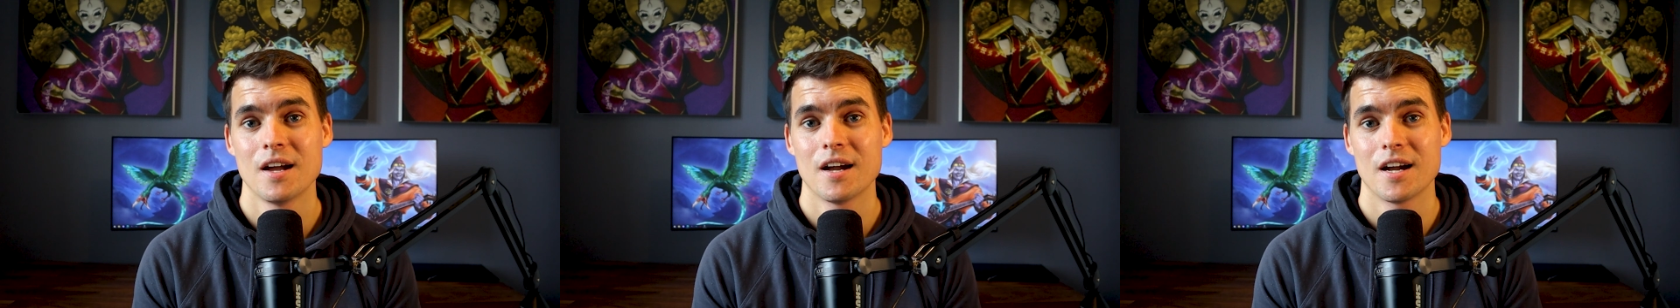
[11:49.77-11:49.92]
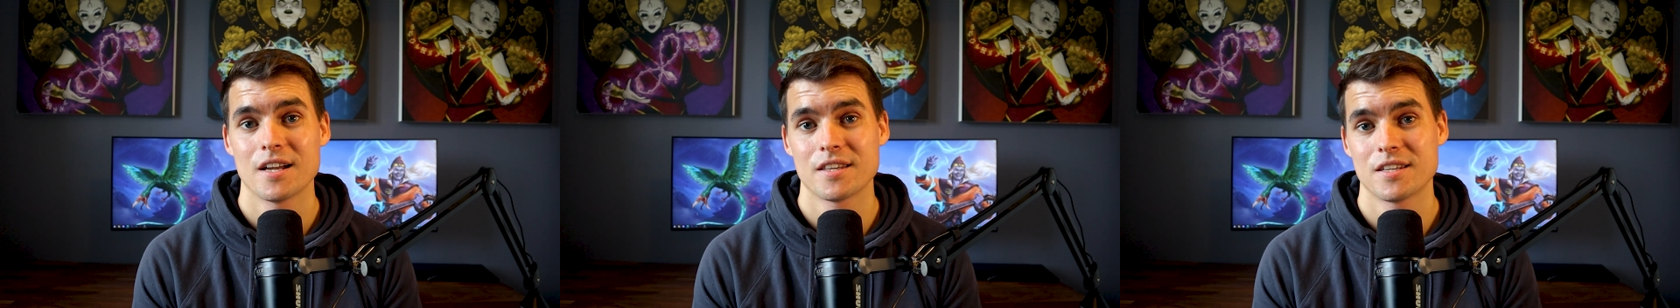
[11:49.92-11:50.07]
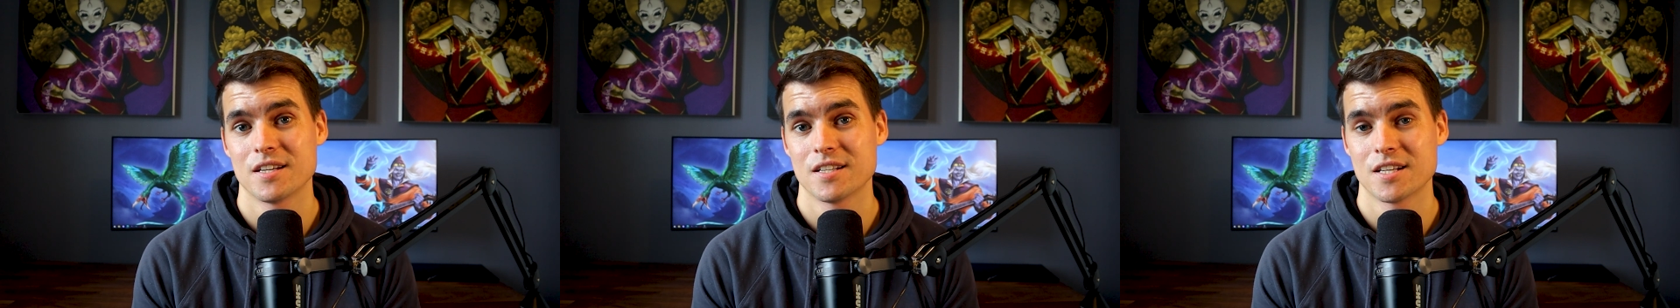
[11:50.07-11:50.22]

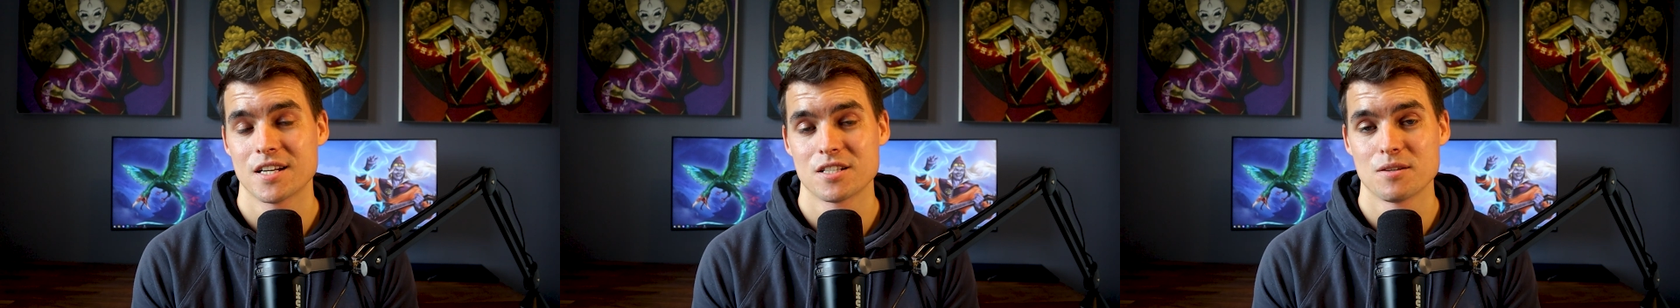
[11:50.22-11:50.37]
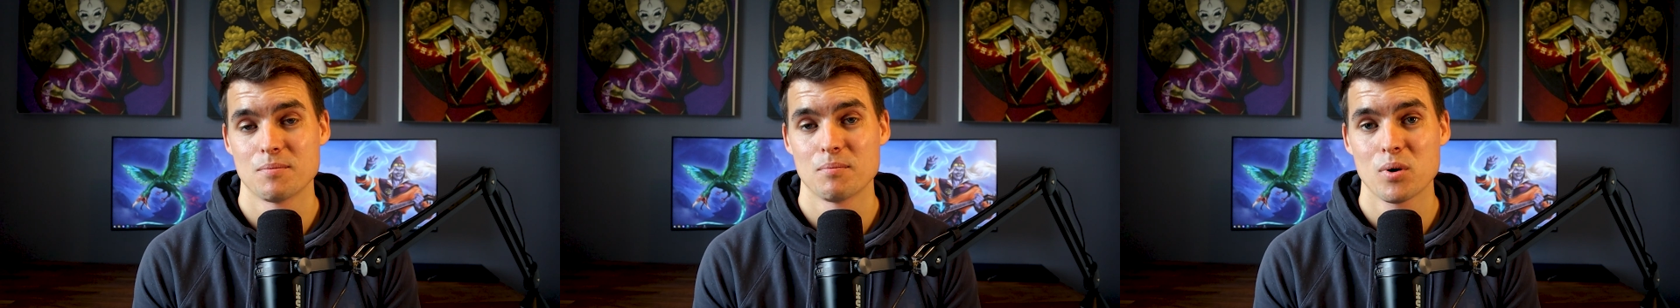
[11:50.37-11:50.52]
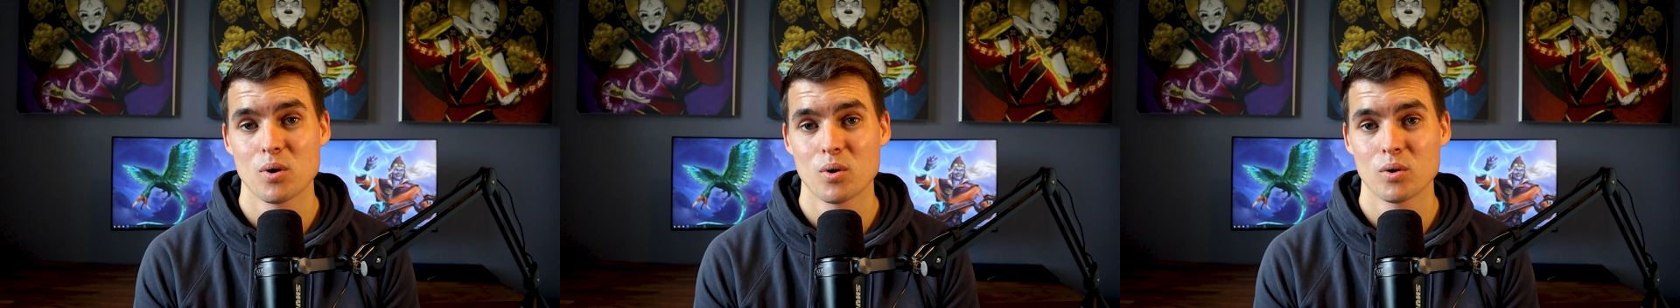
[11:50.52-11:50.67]
I think that's
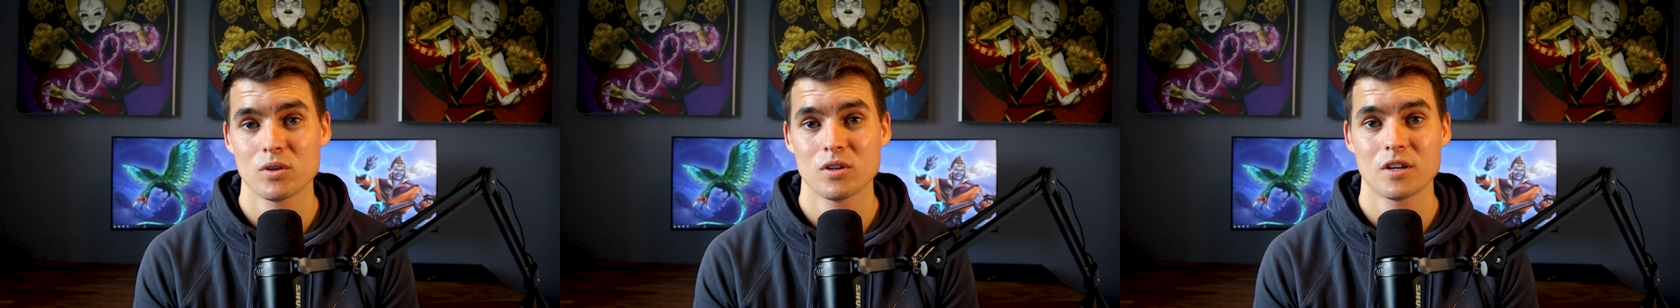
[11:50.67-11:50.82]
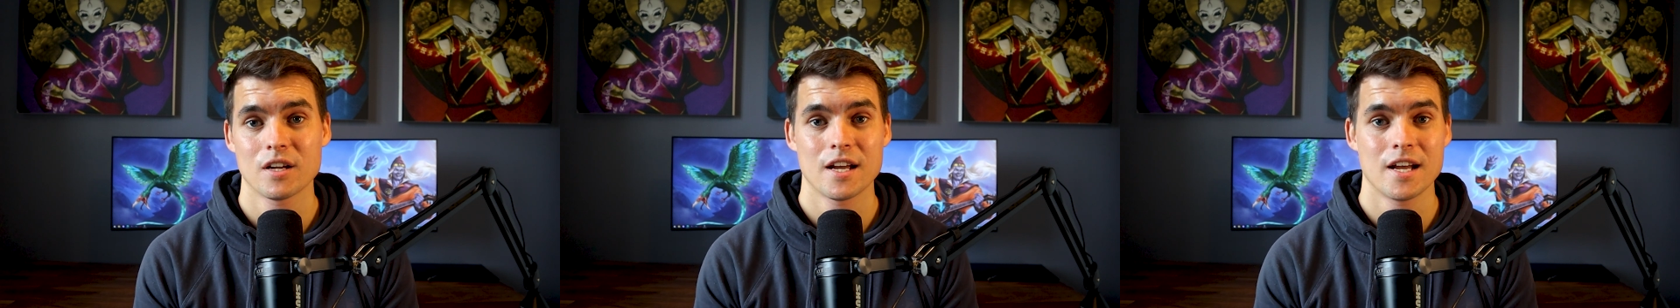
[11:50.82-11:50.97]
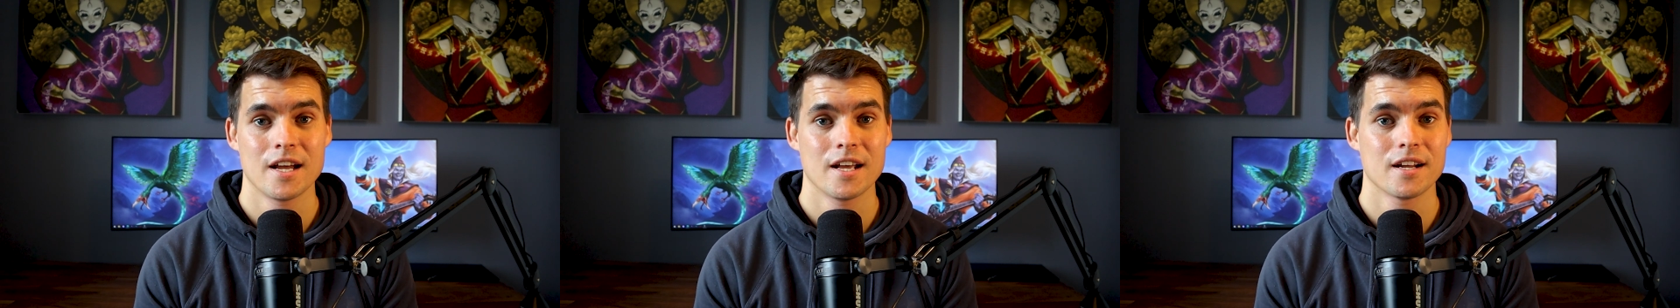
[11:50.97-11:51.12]
important,
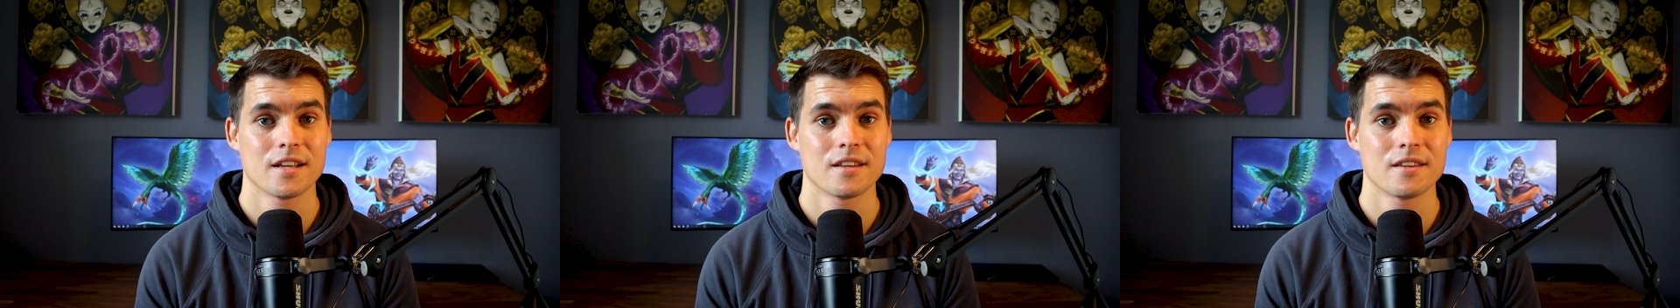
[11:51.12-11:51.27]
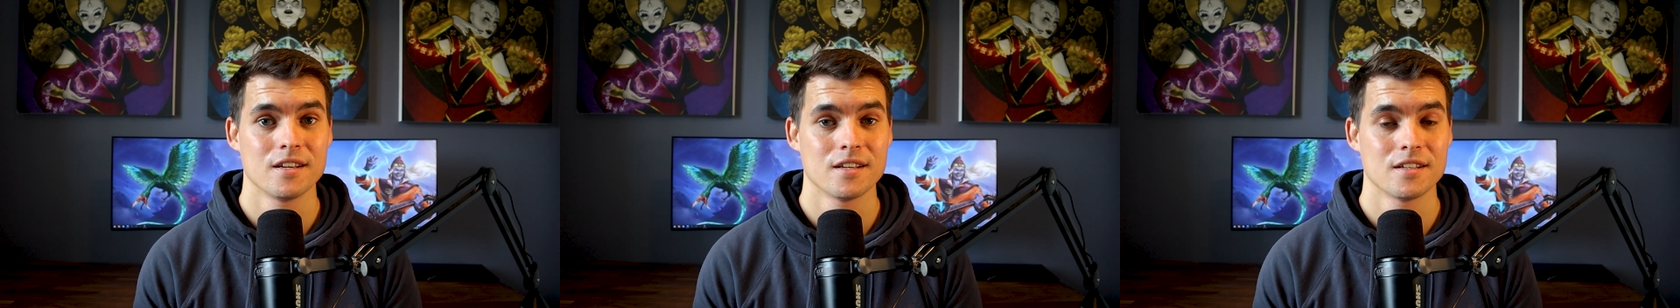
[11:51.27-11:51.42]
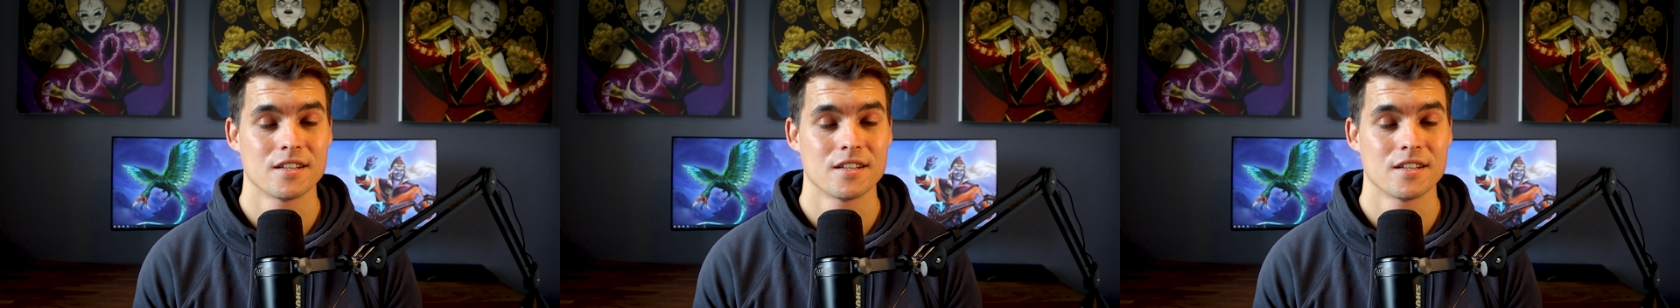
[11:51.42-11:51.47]
and I think